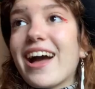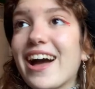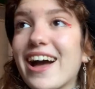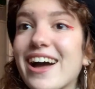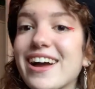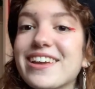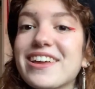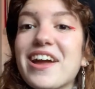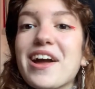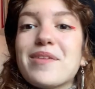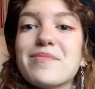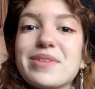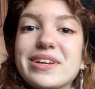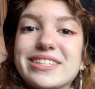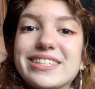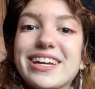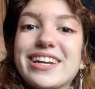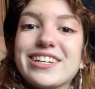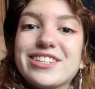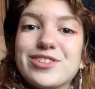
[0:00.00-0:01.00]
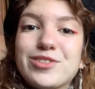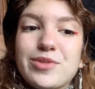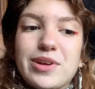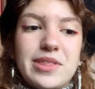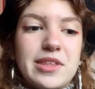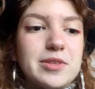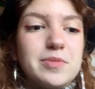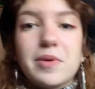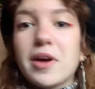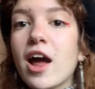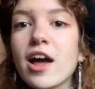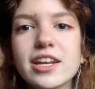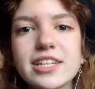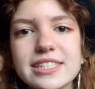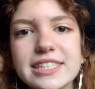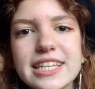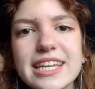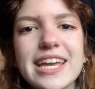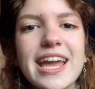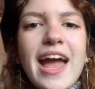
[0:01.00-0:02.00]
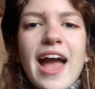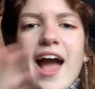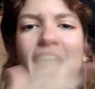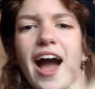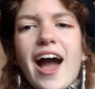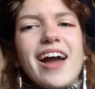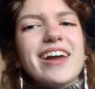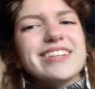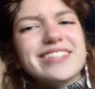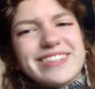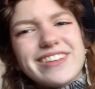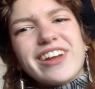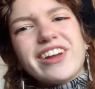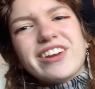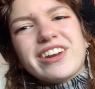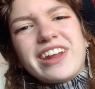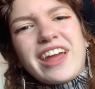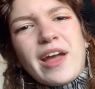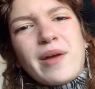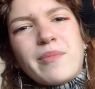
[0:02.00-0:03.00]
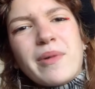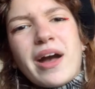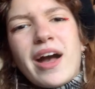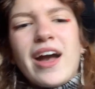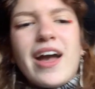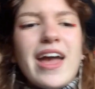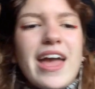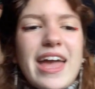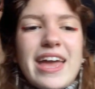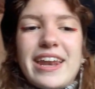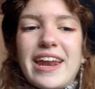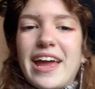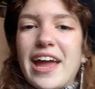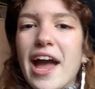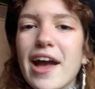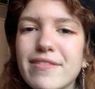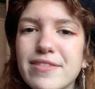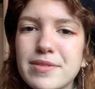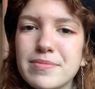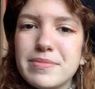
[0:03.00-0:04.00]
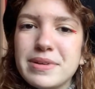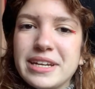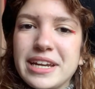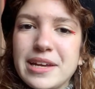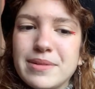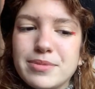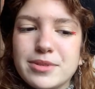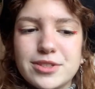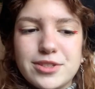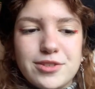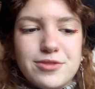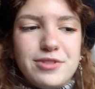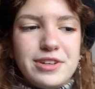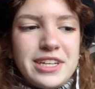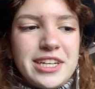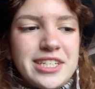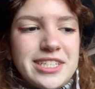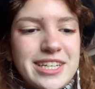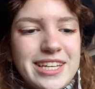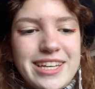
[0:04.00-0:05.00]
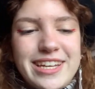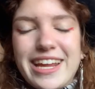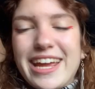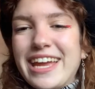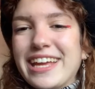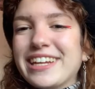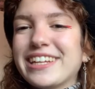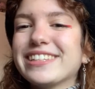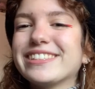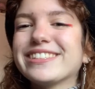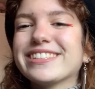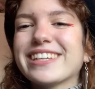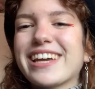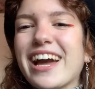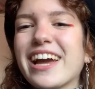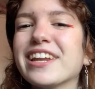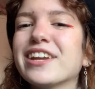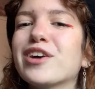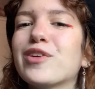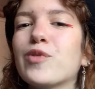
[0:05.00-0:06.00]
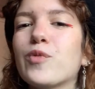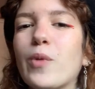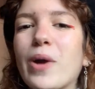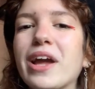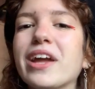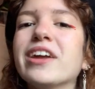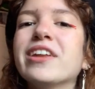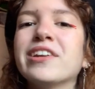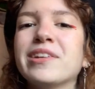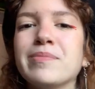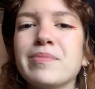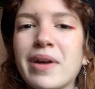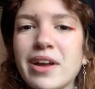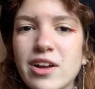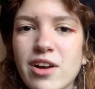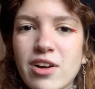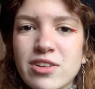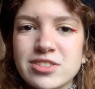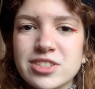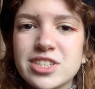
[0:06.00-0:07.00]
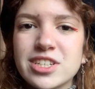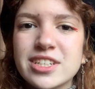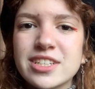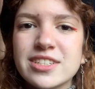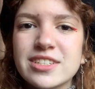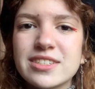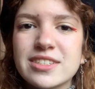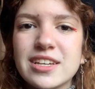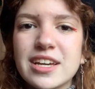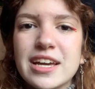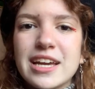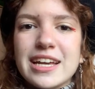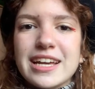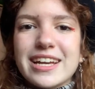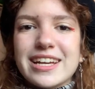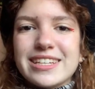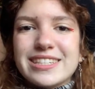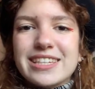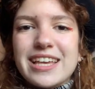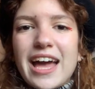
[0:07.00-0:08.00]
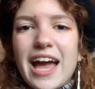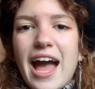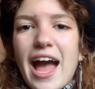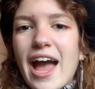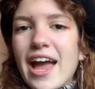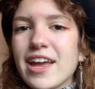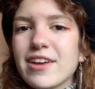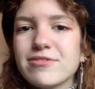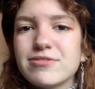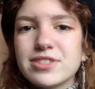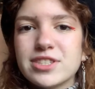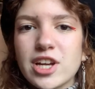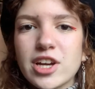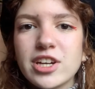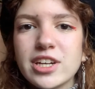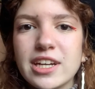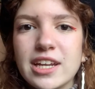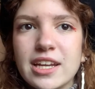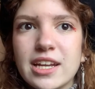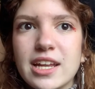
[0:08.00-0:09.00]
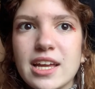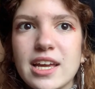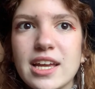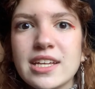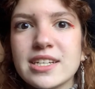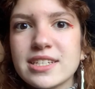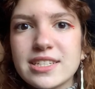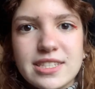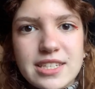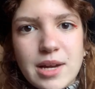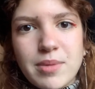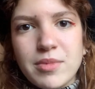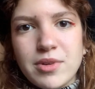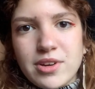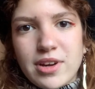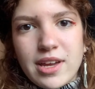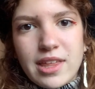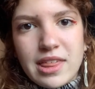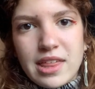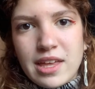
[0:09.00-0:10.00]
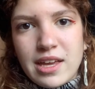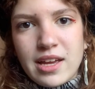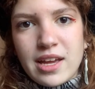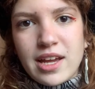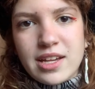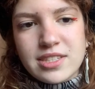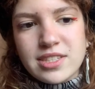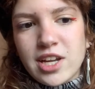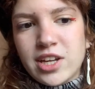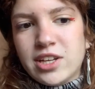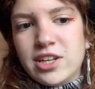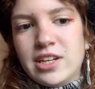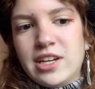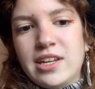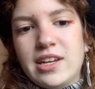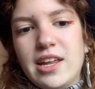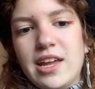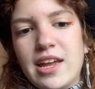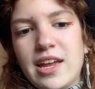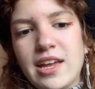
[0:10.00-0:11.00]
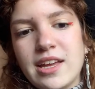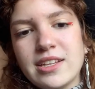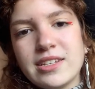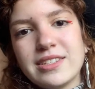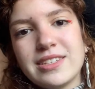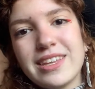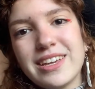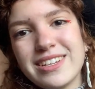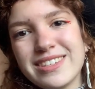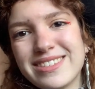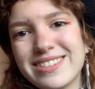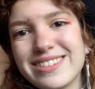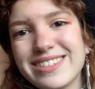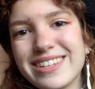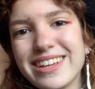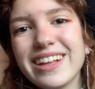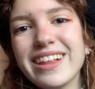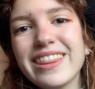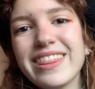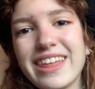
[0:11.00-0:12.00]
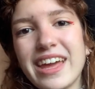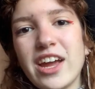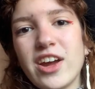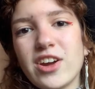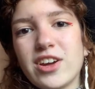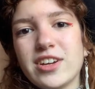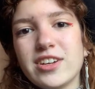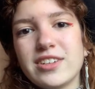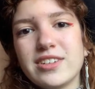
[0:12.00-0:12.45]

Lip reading: I am excited to read this, but honestly, I started Emma and I haven't been able to finish it, and it's kind of weighing in my conscience because I've started it in summer, I think I started it, and it's still there.